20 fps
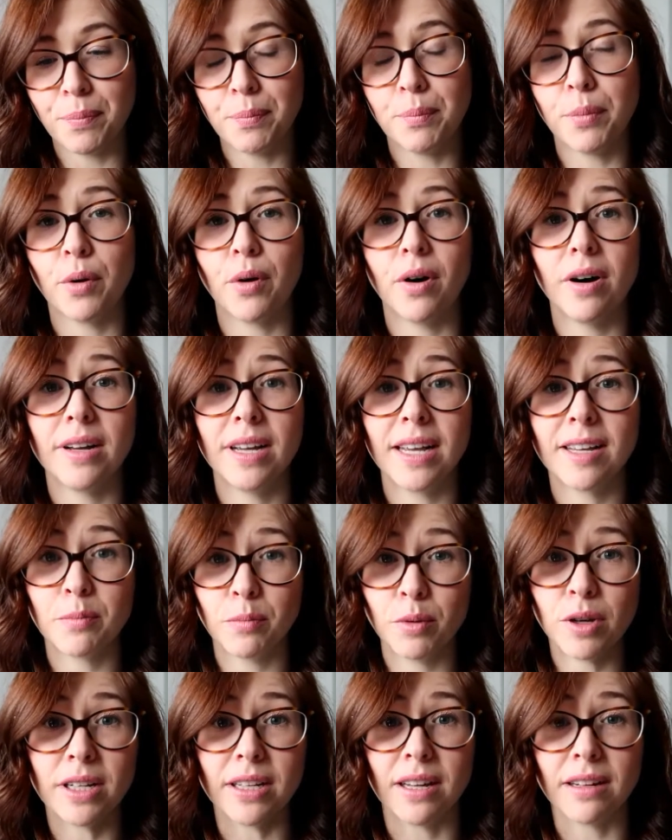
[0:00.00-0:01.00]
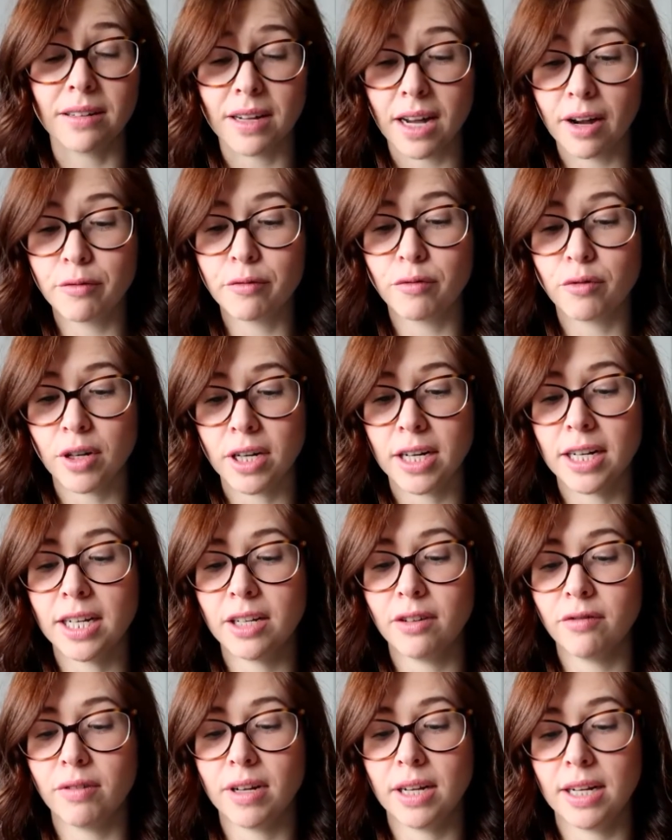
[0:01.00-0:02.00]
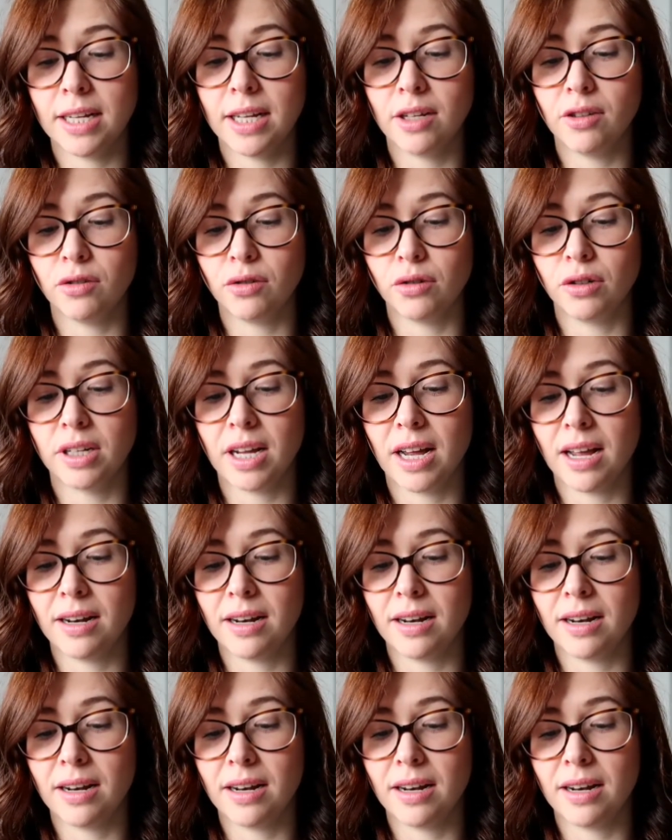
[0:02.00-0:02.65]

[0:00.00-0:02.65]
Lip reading: but it's brilliant. I've really enjoyed it